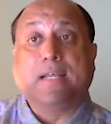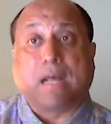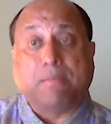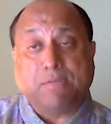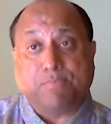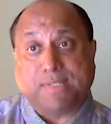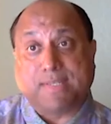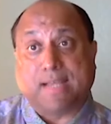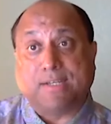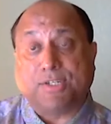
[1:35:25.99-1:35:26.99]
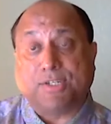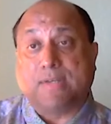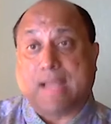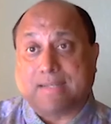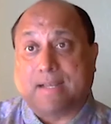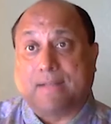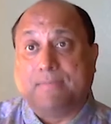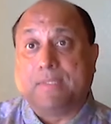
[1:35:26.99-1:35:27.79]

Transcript: come and present your data,